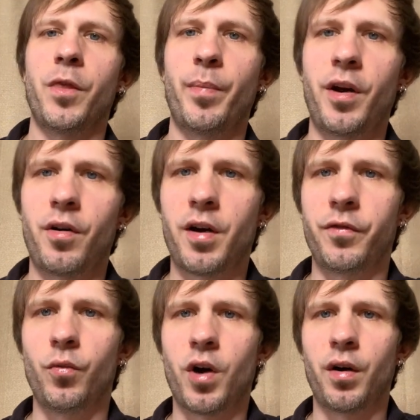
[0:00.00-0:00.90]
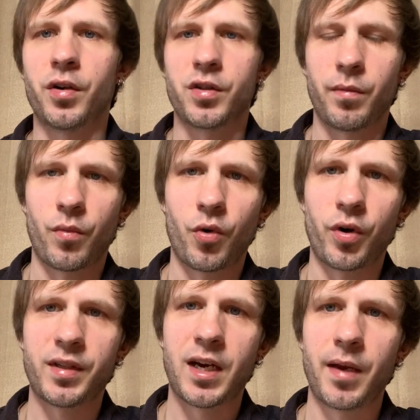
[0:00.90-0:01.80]
the better off you are, because the
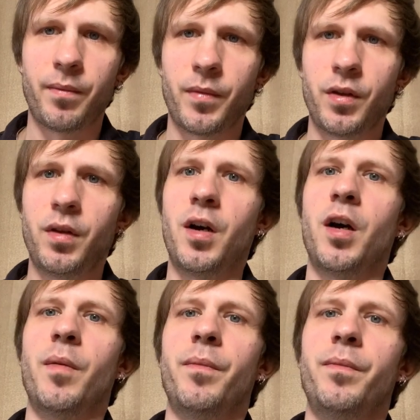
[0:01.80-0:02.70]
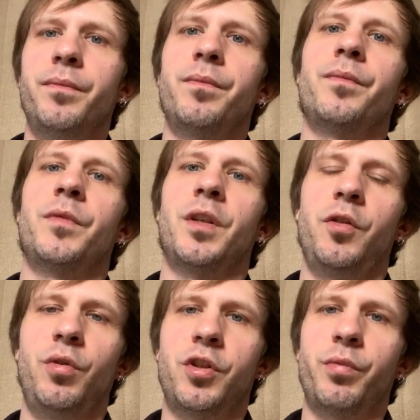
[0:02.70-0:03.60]
more time
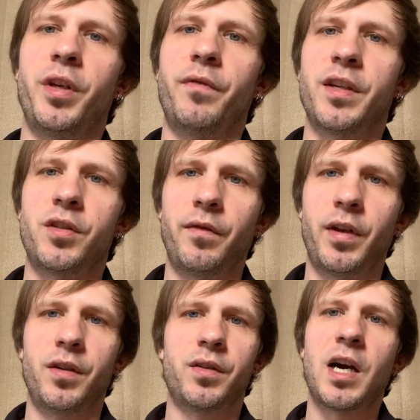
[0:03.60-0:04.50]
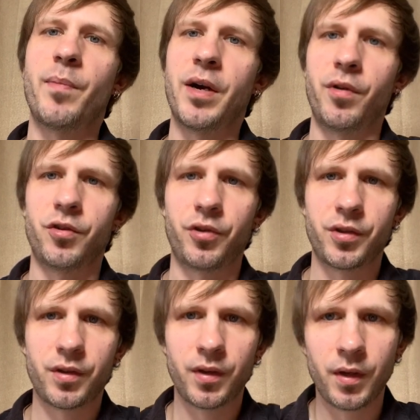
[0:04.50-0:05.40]
you get to reinvest dividends, compound
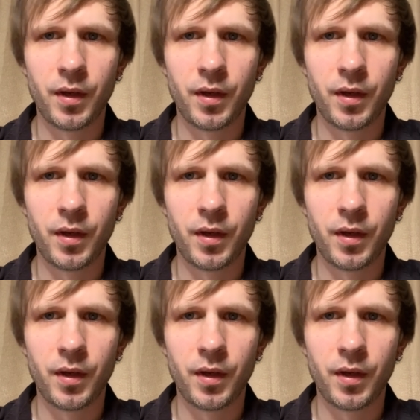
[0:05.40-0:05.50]
interest.